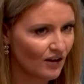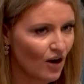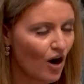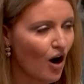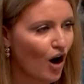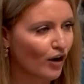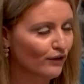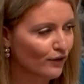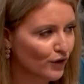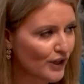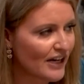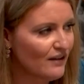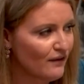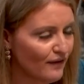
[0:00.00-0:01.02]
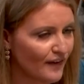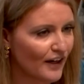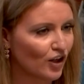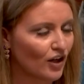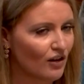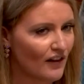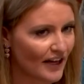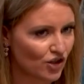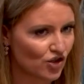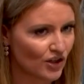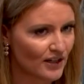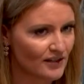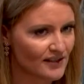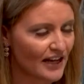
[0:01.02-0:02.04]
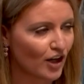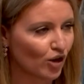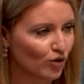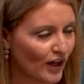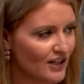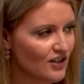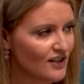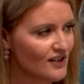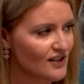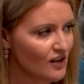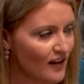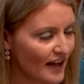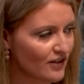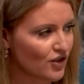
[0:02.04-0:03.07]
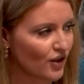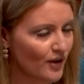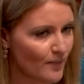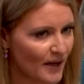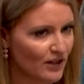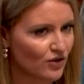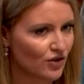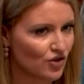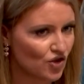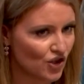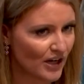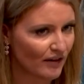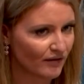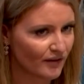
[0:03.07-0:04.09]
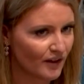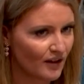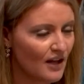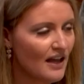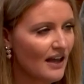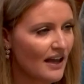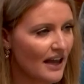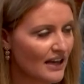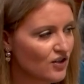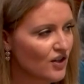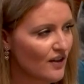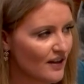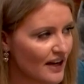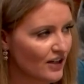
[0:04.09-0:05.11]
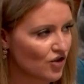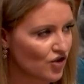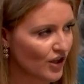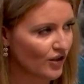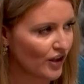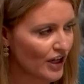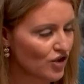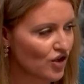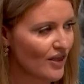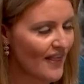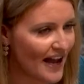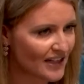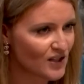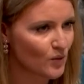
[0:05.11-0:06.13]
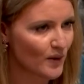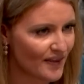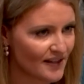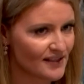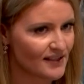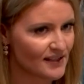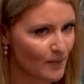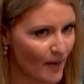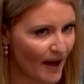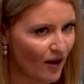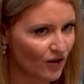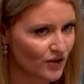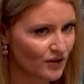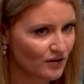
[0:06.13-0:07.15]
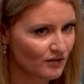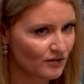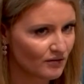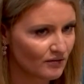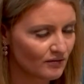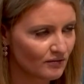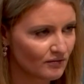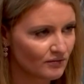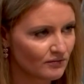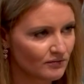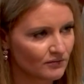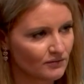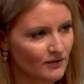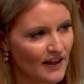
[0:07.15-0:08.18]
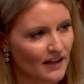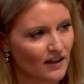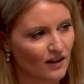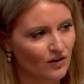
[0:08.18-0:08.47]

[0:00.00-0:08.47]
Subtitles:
our free and fair elections and our right to select our commander-in-chief into the next generation. That's what this is about. Thank you.